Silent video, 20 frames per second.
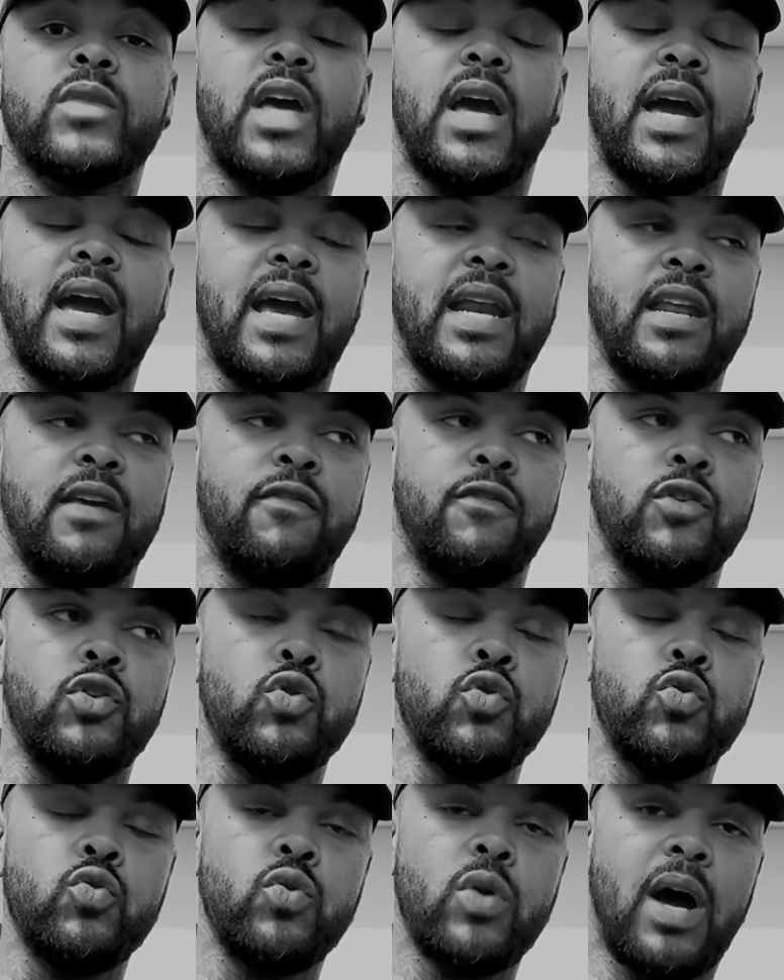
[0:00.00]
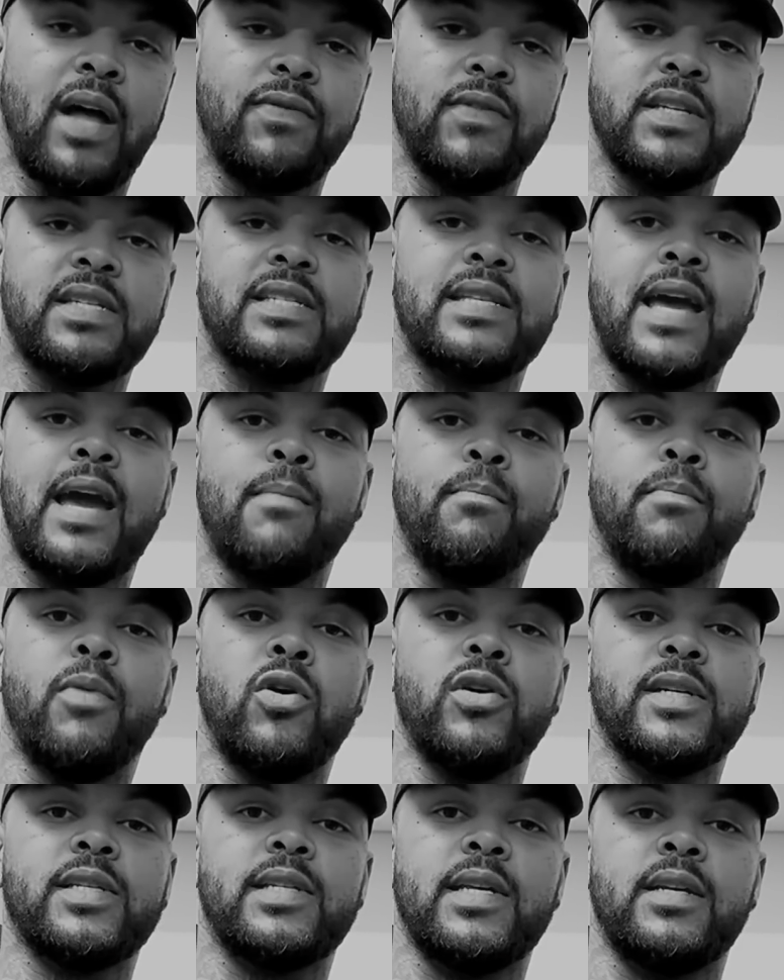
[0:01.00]
And if you understand
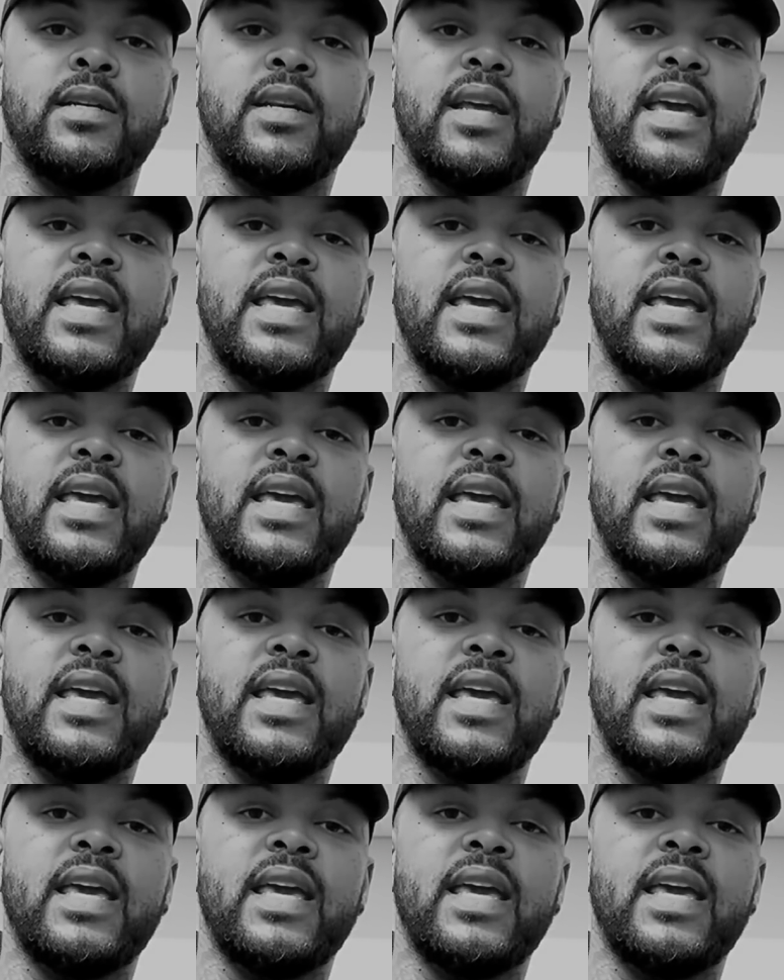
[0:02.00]
boxing,